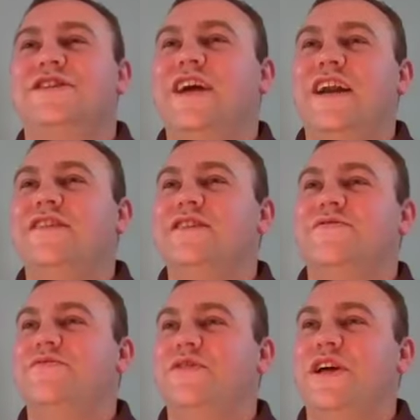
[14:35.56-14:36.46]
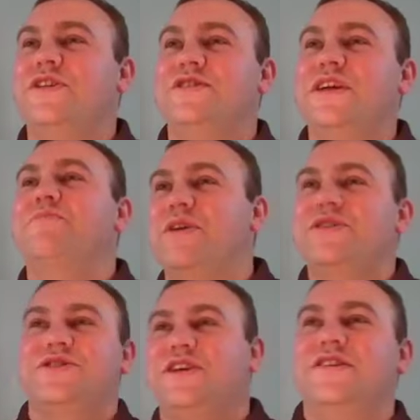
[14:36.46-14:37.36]
kind of doesn't fully understand, but
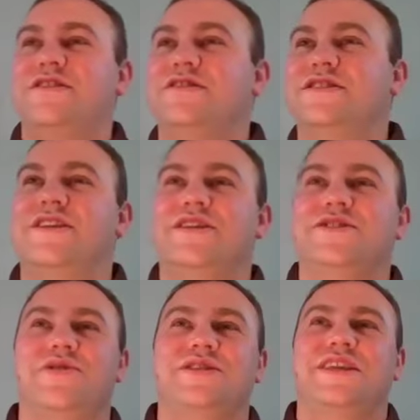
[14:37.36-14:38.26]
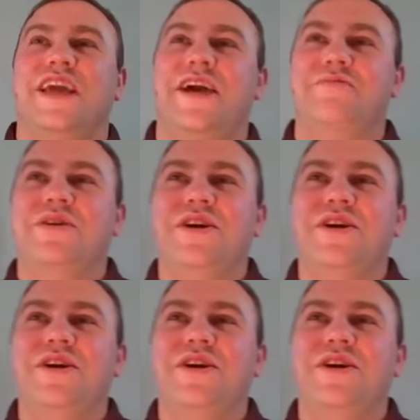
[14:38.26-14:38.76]
she still enjoys the game.